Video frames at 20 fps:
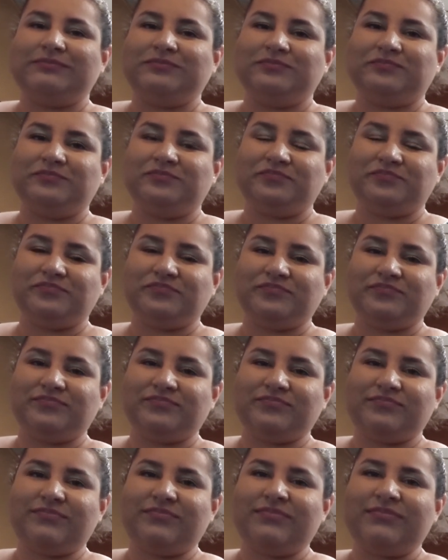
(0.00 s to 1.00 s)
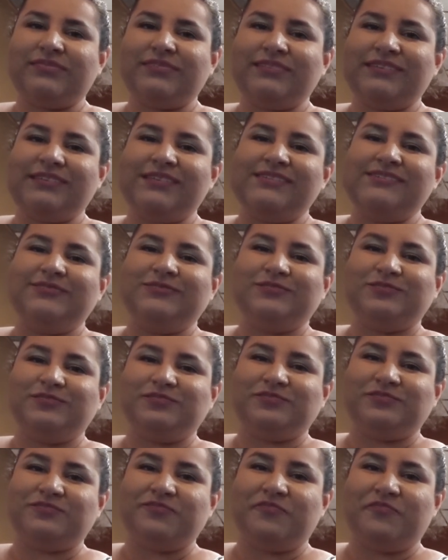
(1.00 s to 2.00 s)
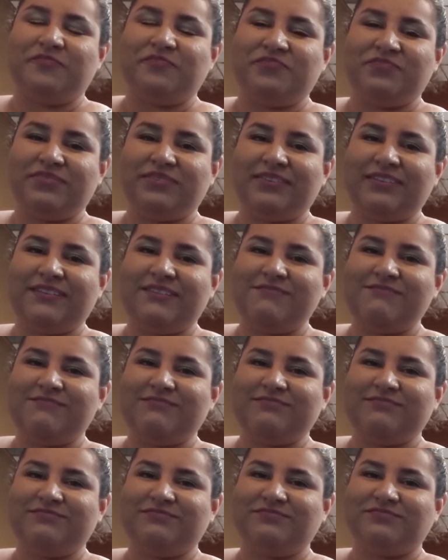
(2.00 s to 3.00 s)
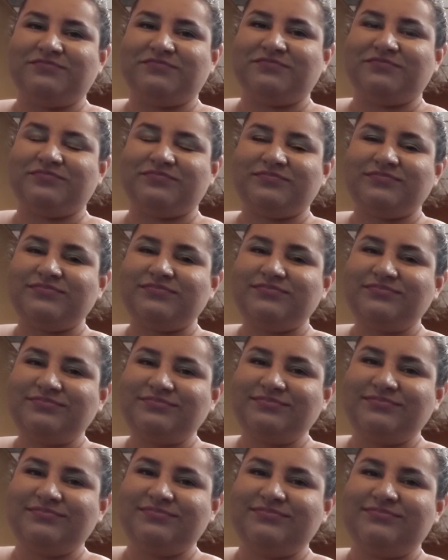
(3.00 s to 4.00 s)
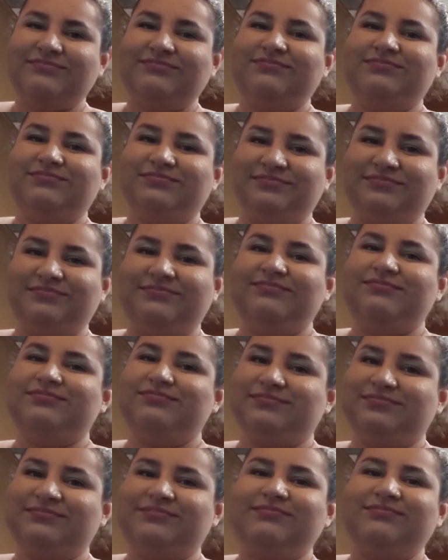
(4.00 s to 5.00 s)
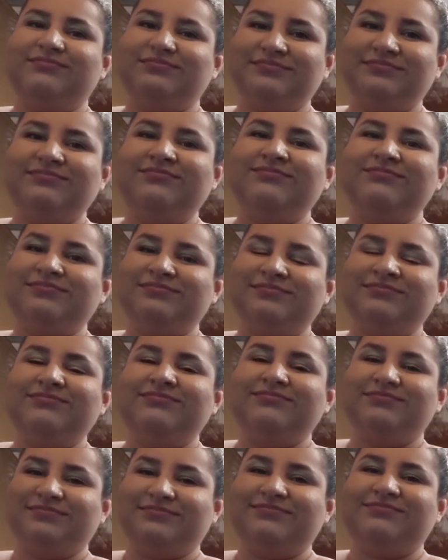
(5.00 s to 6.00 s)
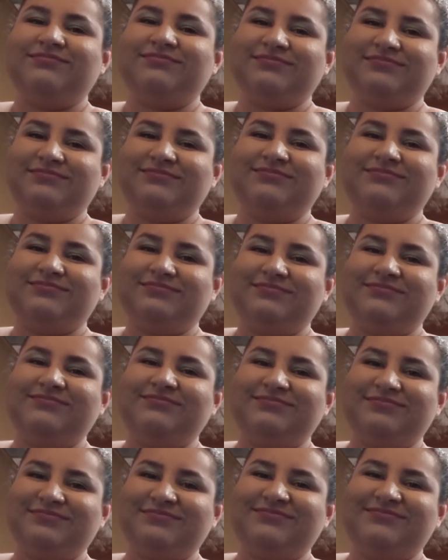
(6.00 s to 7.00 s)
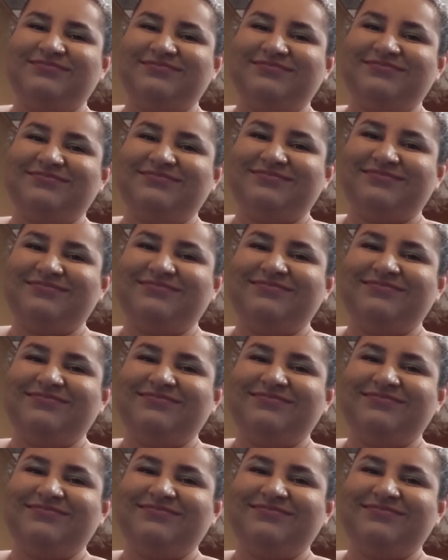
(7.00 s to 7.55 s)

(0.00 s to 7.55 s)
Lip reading: This person isn't speaking.